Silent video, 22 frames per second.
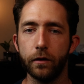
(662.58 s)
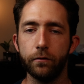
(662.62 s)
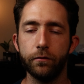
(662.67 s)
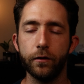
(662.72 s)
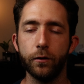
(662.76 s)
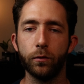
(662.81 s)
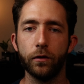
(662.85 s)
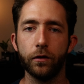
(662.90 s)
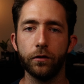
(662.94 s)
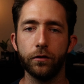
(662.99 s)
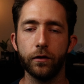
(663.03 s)
if
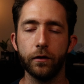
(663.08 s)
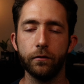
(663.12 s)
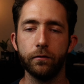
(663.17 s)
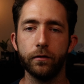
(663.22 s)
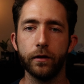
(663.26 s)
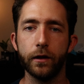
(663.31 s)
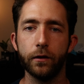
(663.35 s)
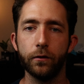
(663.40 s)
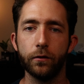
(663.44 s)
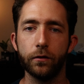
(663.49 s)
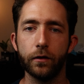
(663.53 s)
you wanna see
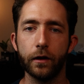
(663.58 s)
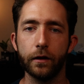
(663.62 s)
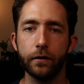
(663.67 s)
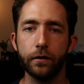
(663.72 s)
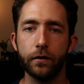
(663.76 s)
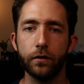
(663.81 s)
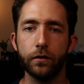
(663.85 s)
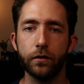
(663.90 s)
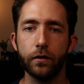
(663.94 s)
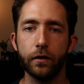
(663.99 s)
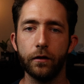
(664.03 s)
videos like
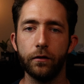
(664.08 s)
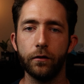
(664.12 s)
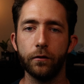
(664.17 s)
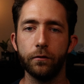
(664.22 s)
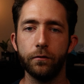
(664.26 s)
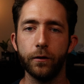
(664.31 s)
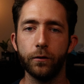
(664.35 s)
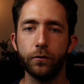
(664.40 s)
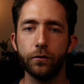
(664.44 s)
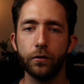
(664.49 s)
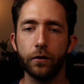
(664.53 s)
this in the
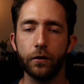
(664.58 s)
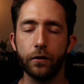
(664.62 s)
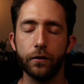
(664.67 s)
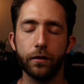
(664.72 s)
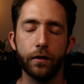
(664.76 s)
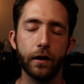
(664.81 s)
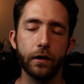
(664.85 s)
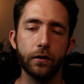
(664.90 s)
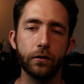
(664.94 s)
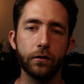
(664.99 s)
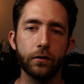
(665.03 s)
future.
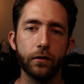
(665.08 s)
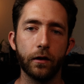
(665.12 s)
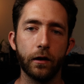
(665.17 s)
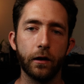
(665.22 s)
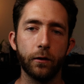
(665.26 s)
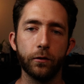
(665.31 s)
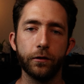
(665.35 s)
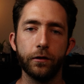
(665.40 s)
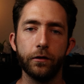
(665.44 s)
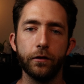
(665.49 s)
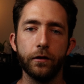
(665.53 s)
Thanks, and
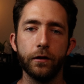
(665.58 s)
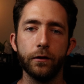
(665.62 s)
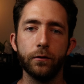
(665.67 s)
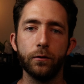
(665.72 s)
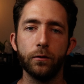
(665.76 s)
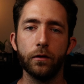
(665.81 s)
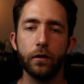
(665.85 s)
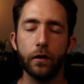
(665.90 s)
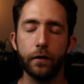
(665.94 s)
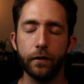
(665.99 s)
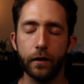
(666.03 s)
I'll see
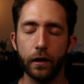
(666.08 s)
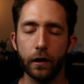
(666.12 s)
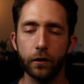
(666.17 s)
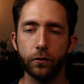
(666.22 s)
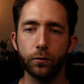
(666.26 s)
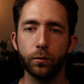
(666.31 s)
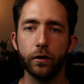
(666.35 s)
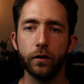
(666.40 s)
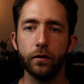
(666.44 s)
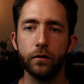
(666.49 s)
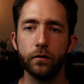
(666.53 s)
you in the
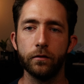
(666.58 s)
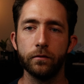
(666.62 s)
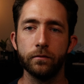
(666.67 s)
next one.